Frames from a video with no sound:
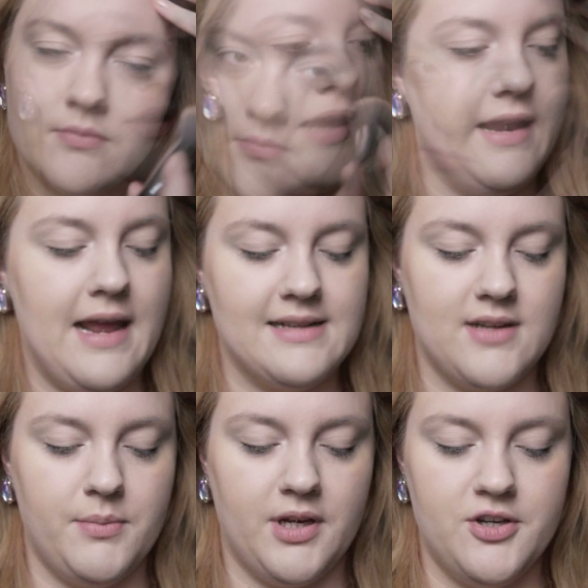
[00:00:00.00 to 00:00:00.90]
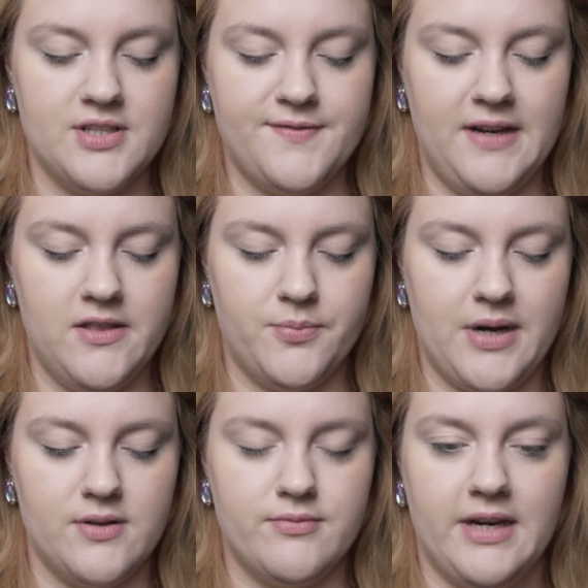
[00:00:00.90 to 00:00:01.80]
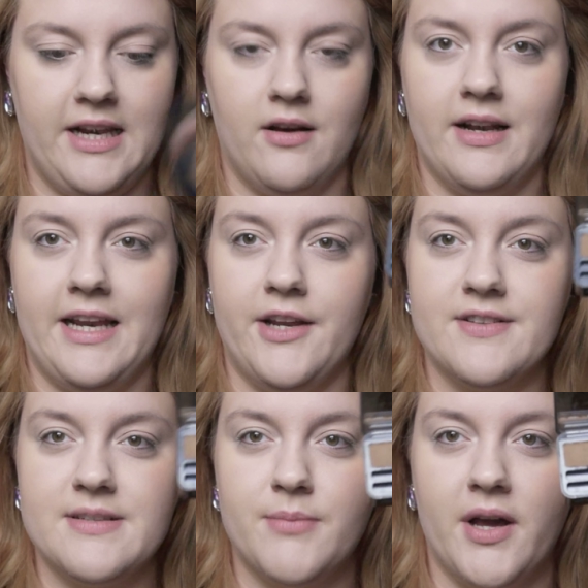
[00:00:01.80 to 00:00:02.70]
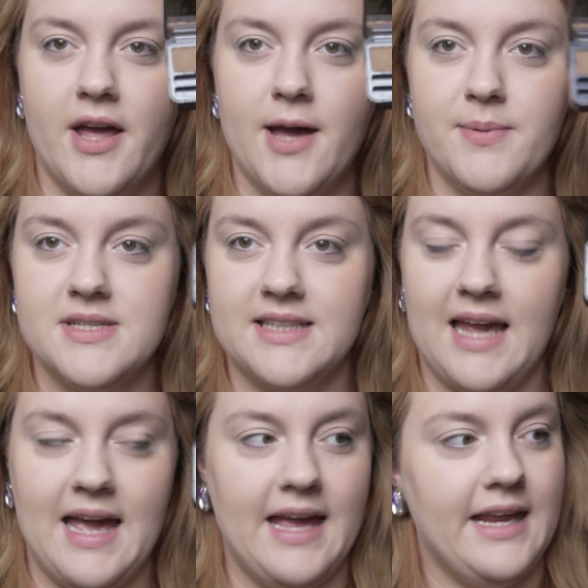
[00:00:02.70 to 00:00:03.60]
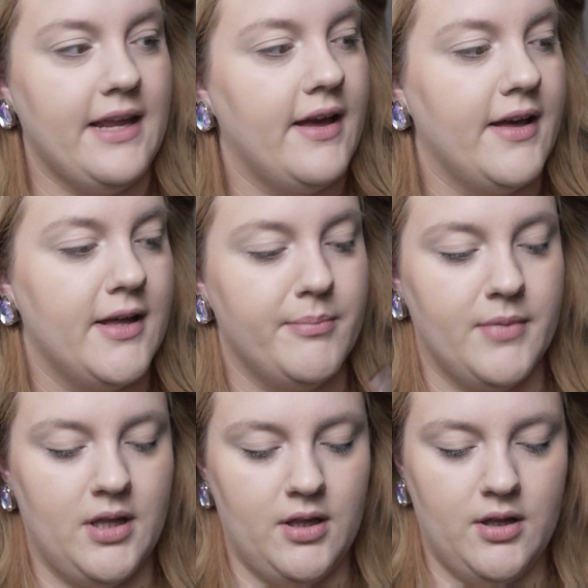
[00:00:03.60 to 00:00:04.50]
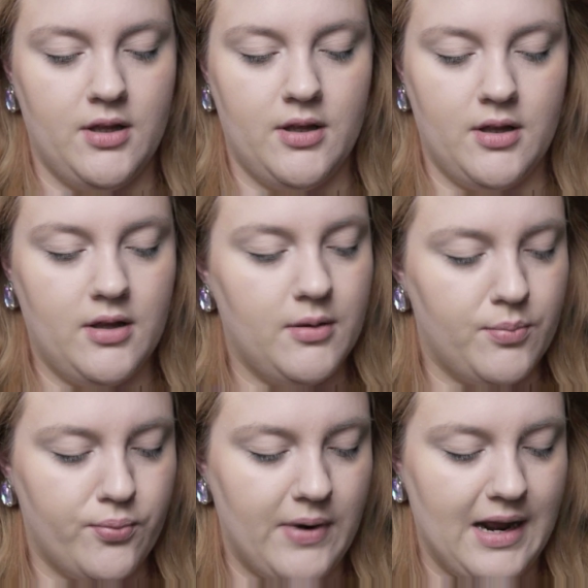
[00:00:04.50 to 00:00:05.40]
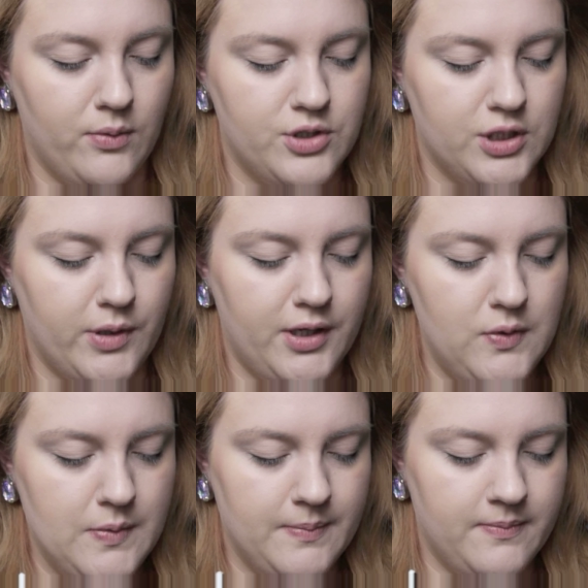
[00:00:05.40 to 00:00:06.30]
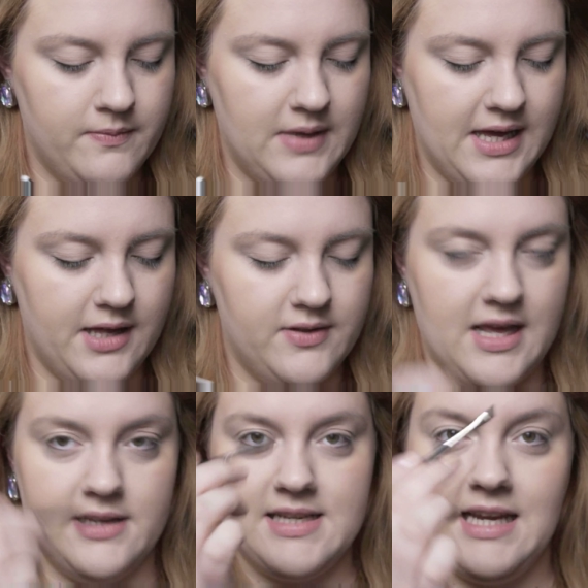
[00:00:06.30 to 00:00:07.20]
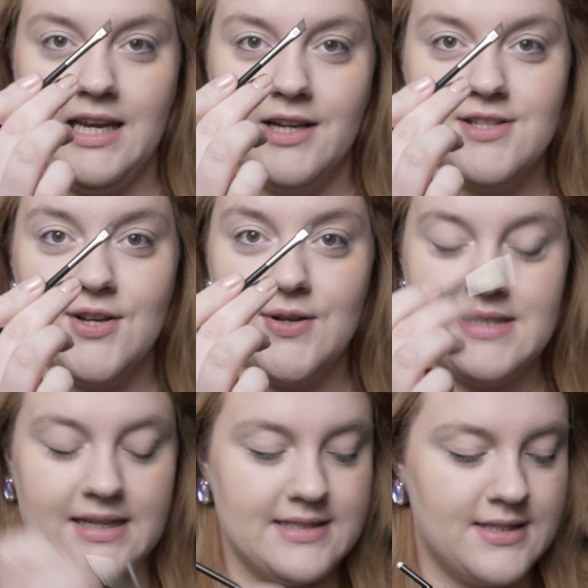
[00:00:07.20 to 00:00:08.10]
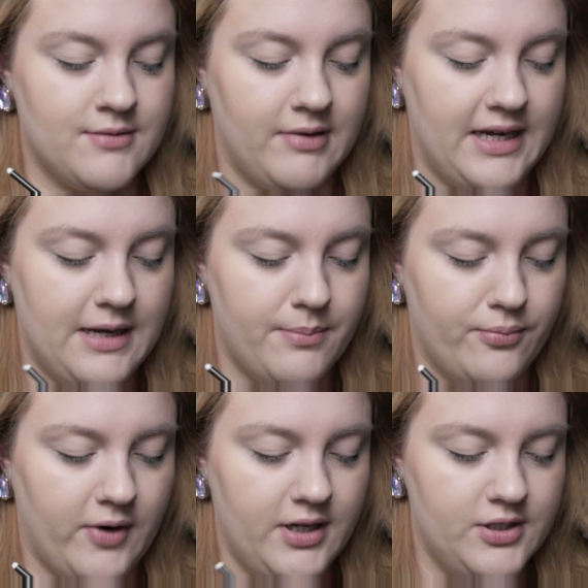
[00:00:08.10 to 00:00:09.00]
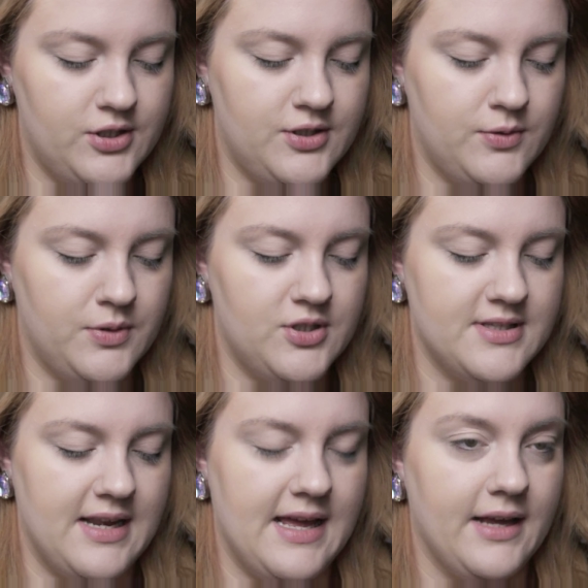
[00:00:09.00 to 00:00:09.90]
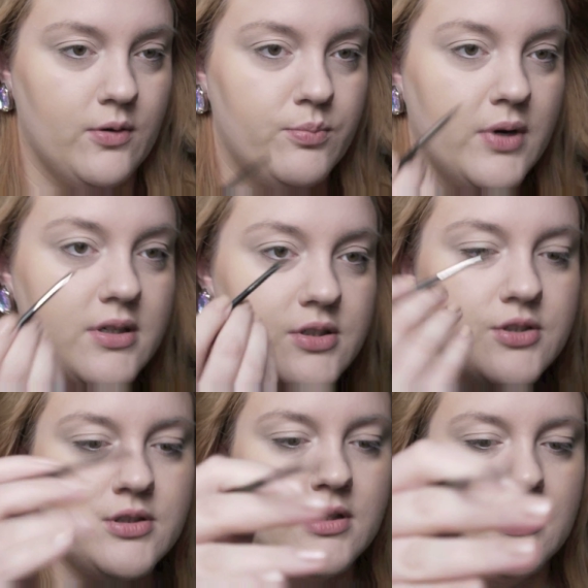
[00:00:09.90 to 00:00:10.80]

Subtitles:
Okay, next I'm going to just fill in the brows really lightly using my Urban Decay brow duo, and then taking a 263 brush, which is an angled brush.